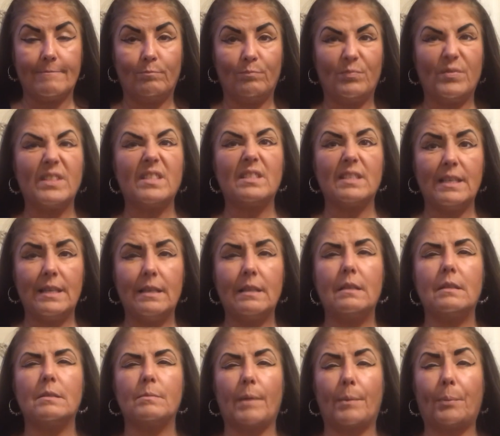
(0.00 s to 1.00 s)
Zen
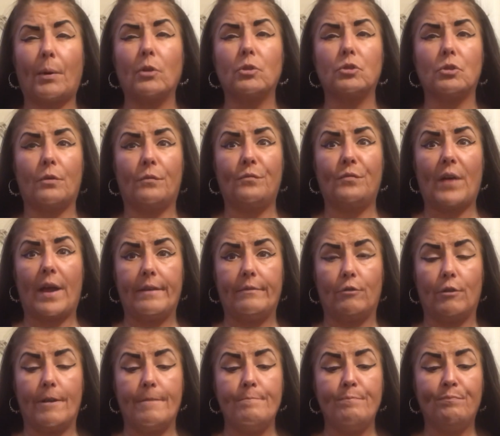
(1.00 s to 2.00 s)
is my personal
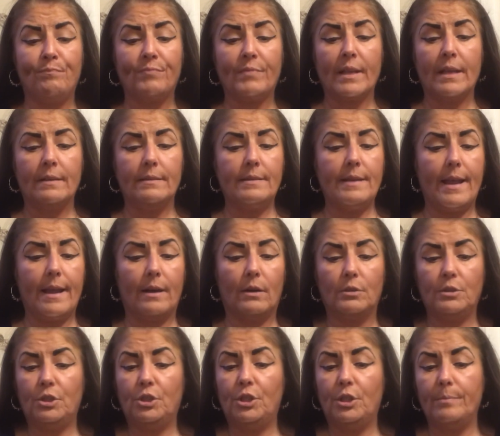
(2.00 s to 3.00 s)
favorite. Now,
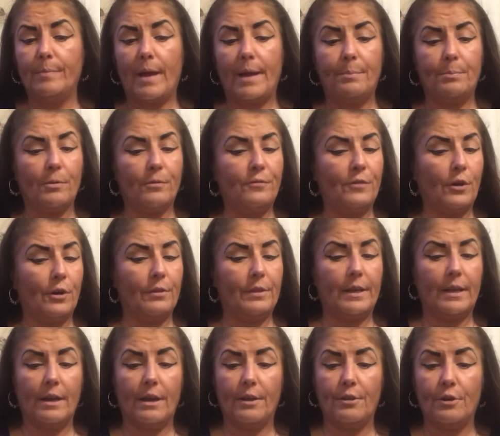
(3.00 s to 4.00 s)
you may prefer
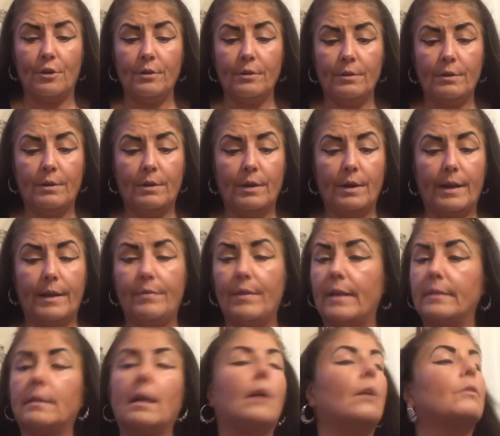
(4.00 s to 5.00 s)
the other, and
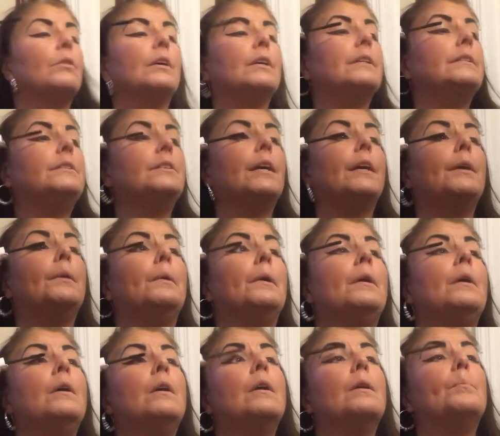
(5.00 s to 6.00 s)
that's all good too.
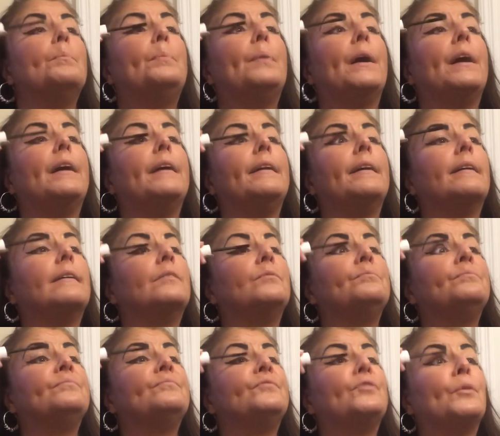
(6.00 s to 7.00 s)
But
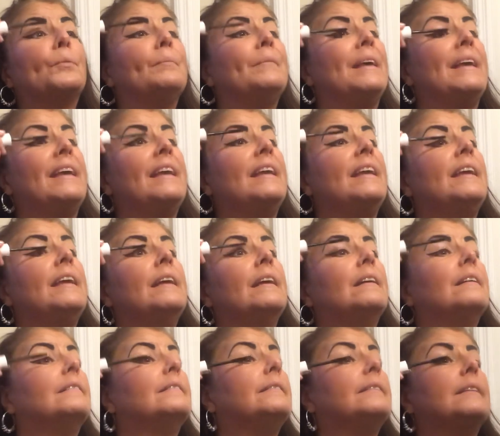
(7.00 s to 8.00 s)
for me,
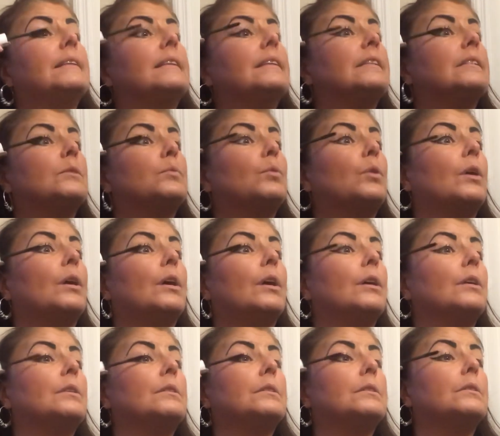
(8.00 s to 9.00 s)
this
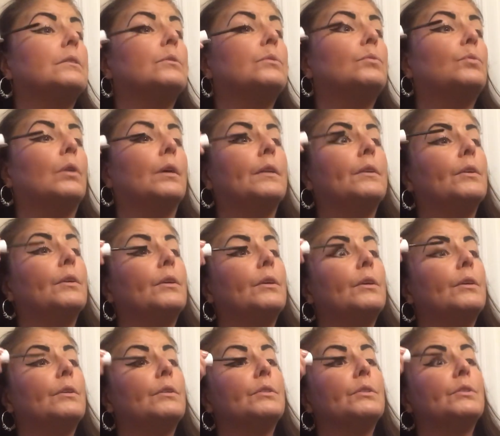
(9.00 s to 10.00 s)
works
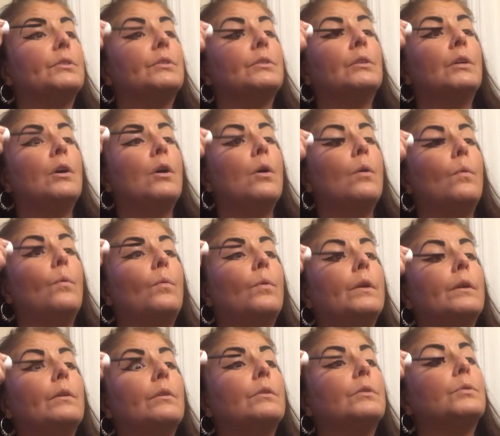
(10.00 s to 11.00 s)
wonders.
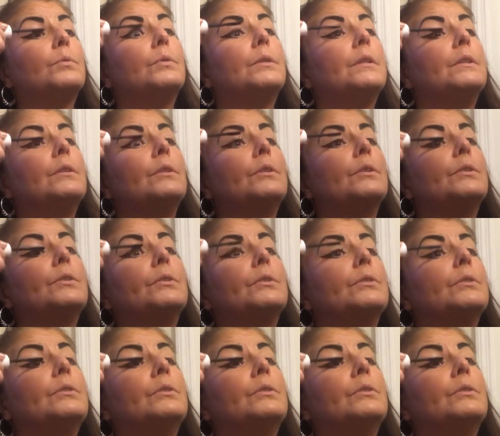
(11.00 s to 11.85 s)
Wonders, wonders.